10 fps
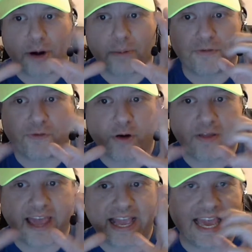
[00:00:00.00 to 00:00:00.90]
before
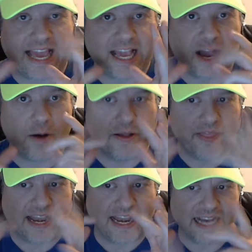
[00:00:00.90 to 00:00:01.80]
they get going, they
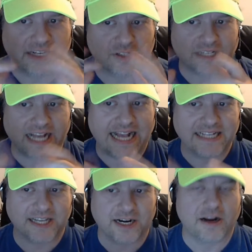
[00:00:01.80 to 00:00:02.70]
need to exercise
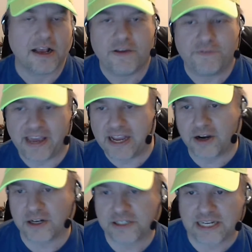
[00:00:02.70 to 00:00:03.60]
their
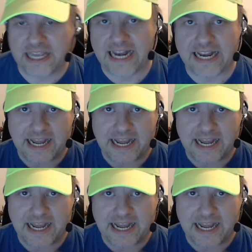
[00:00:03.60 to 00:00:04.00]
fingers and get into